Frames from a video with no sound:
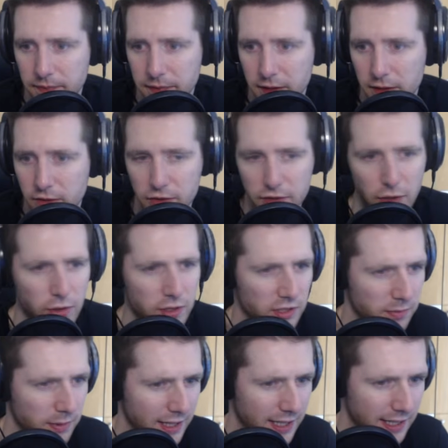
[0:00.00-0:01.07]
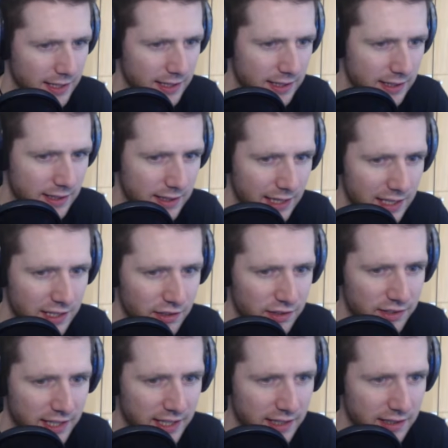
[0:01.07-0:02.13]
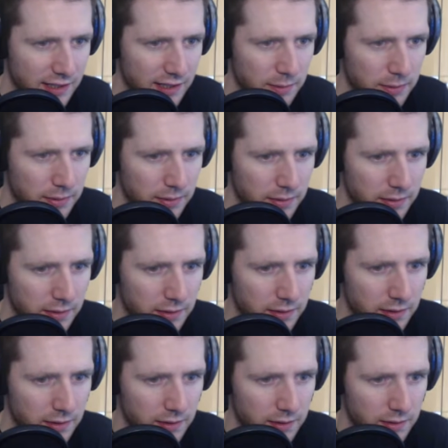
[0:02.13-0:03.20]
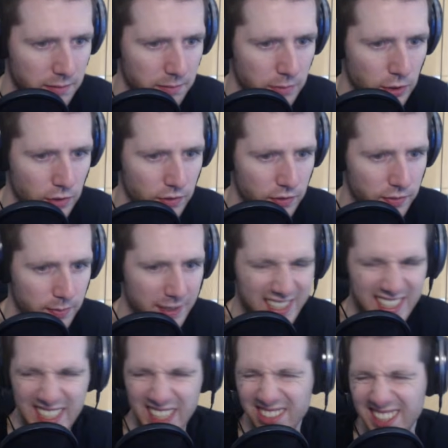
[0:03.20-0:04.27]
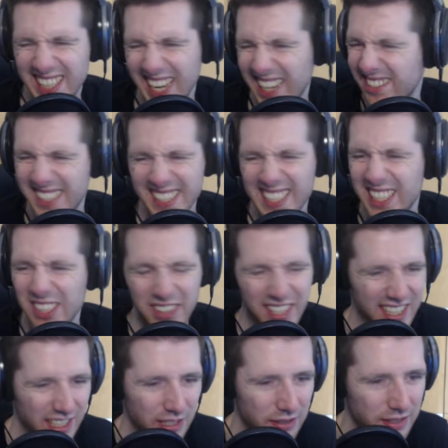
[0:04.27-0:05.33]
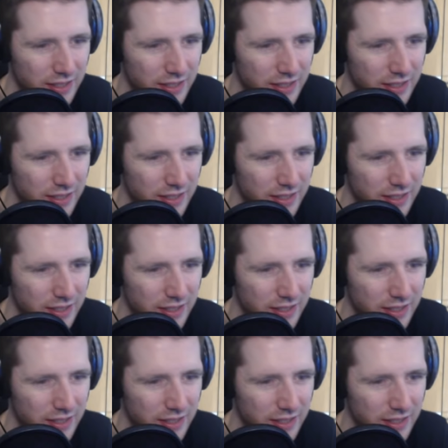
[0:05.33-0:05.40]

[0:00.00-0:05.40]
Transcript: Focus Blast. That's a fighting type move. But 70 accuracy? No, thank you.